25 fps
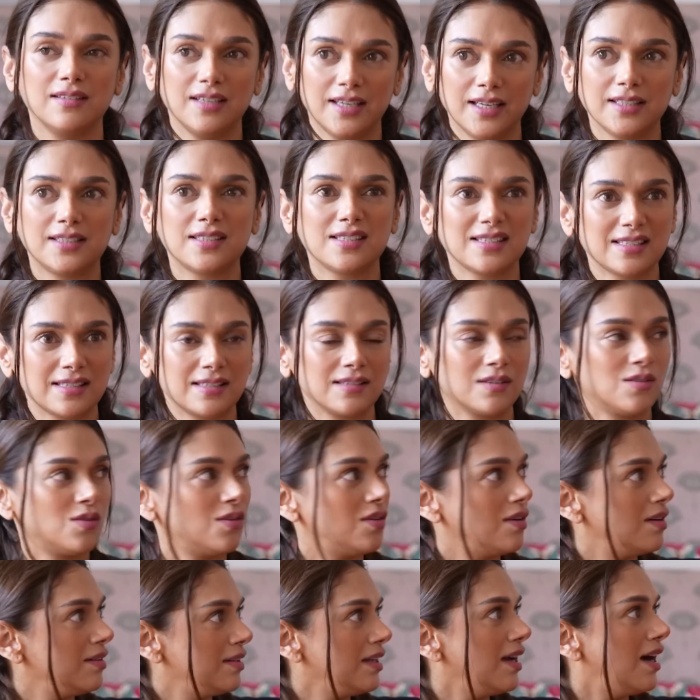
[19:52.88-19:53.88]
it's it's
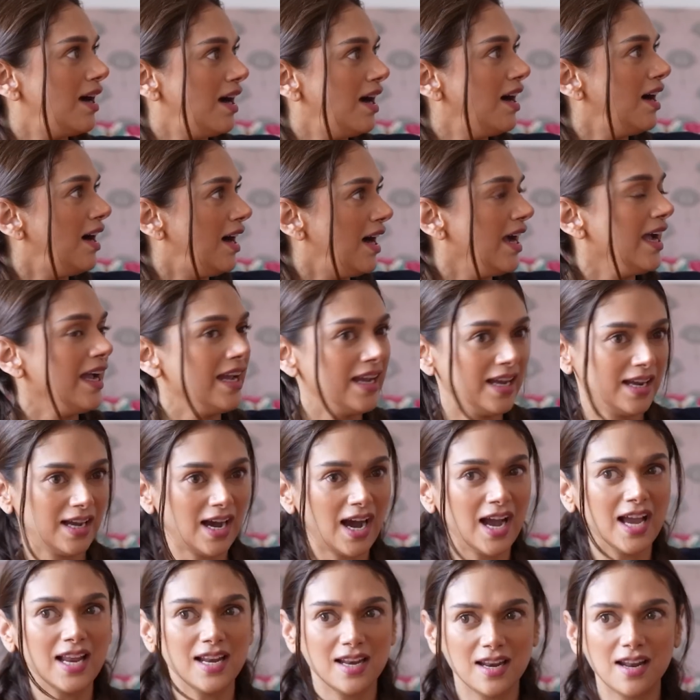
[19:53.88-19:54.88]

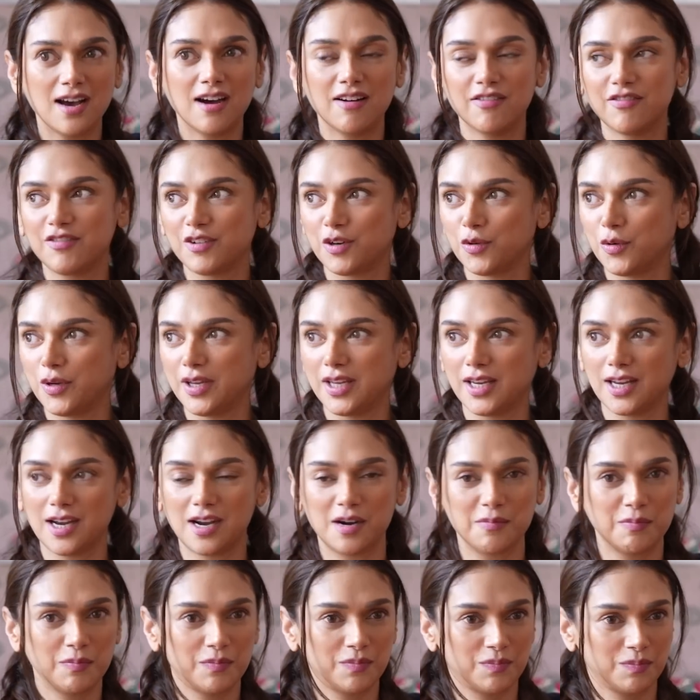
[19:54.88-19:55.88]
I I love doing
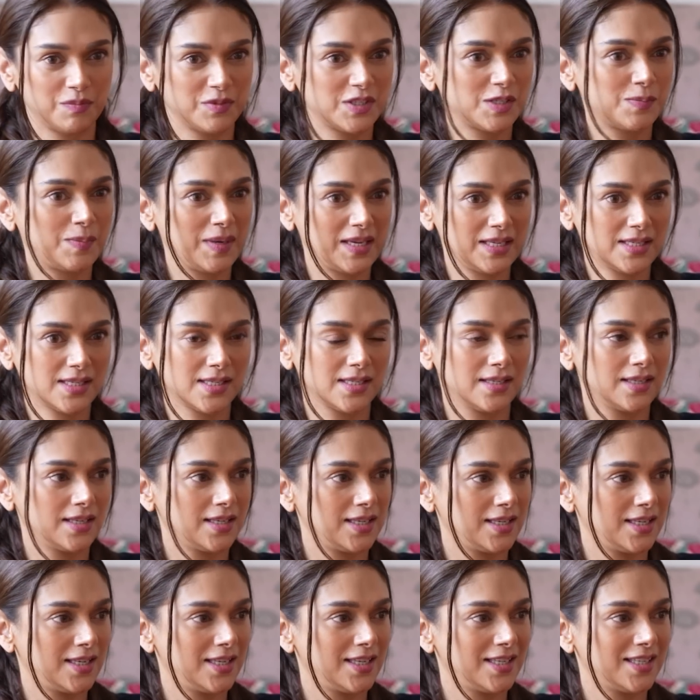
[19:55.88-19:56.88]
up
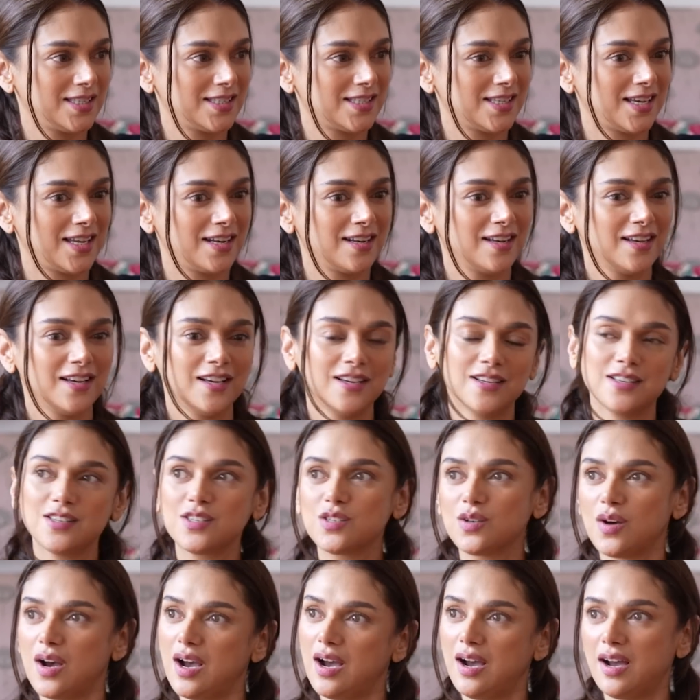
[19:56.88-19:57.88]
spaces, and
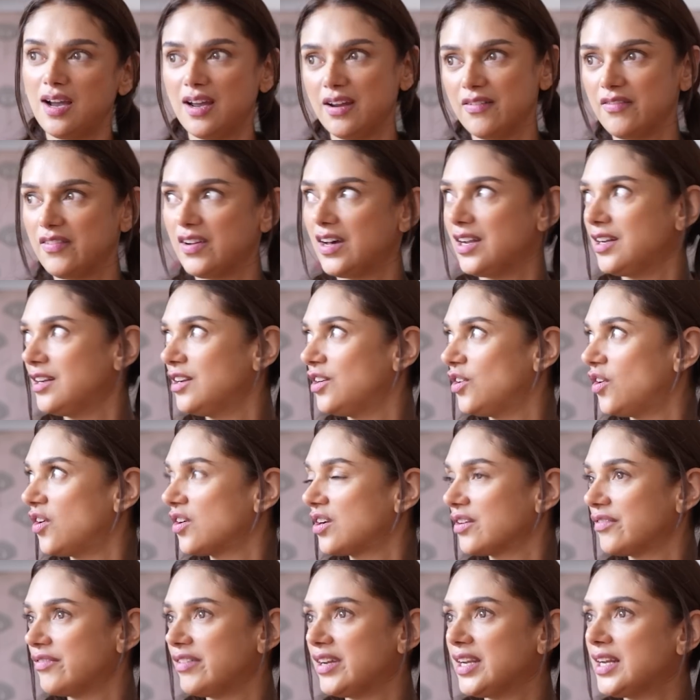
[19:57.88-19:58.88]
so I've done a
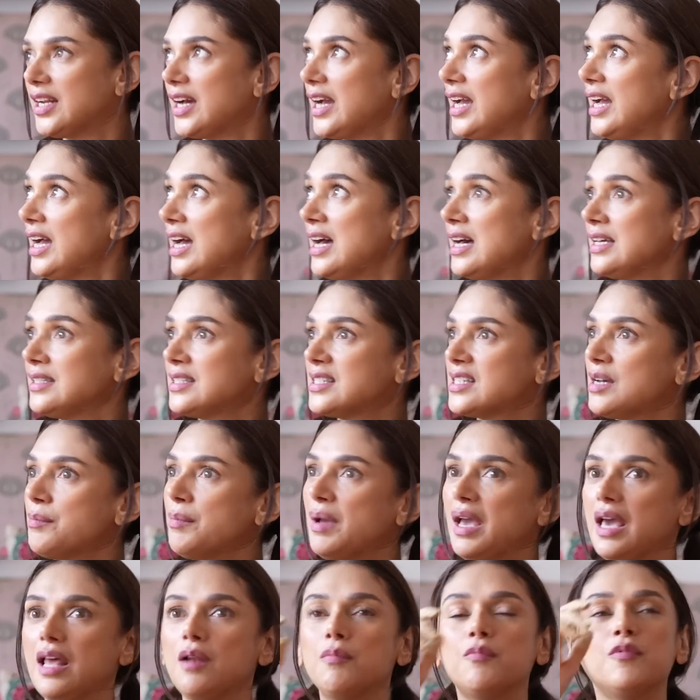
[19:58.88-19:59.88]
lot of it. I had
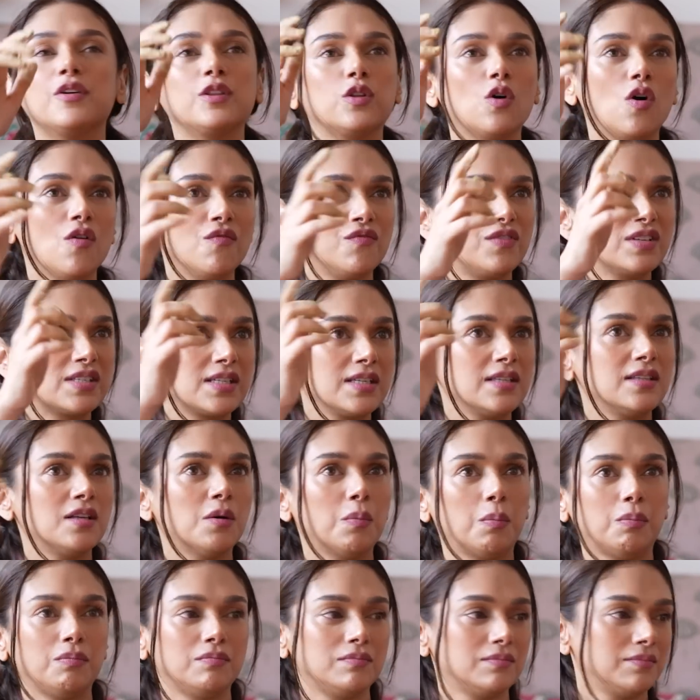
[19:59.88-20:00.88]
some help with obviously
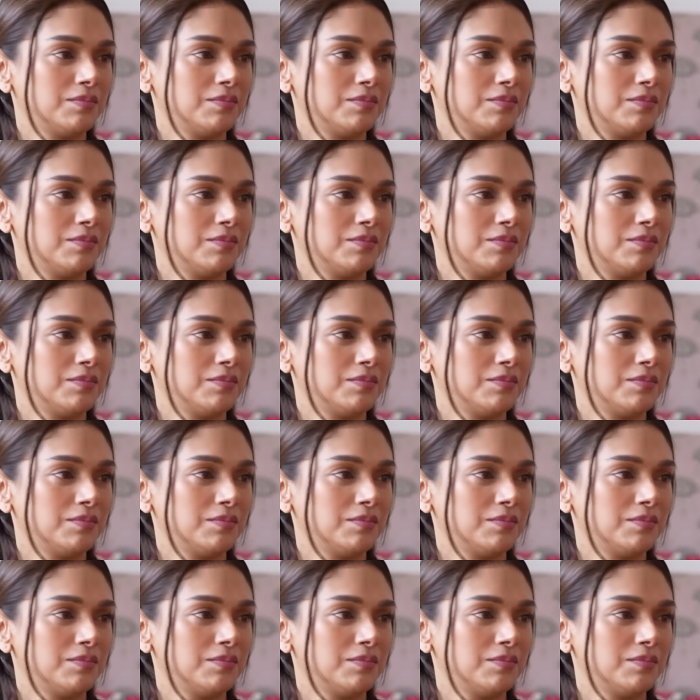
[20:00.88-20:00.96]
the